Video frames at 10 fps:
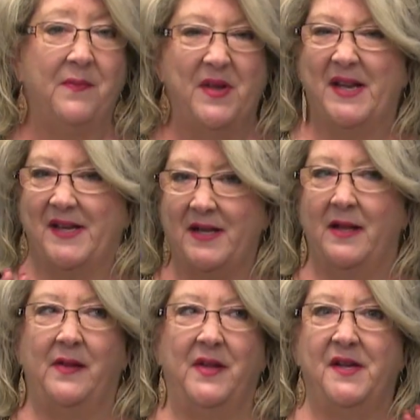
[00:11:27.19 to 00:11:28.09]
This is
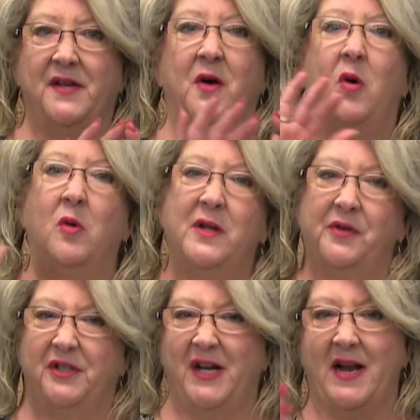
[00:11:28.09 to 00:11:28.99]
this is a whole
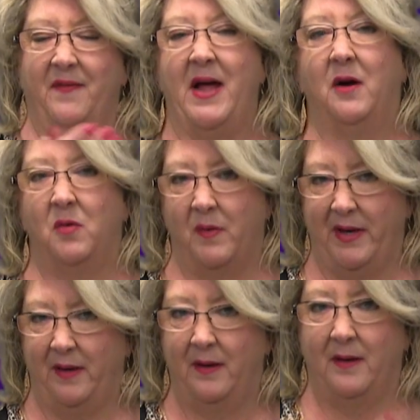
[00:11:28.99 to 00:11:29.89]
other side of that
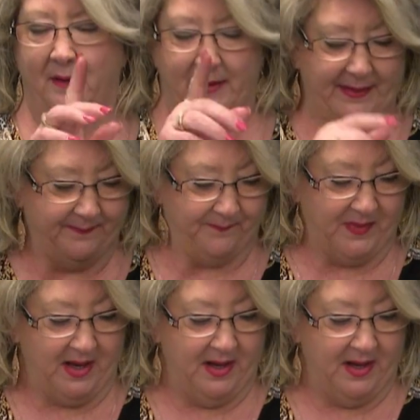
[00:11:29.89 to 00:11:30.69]
coin. All right.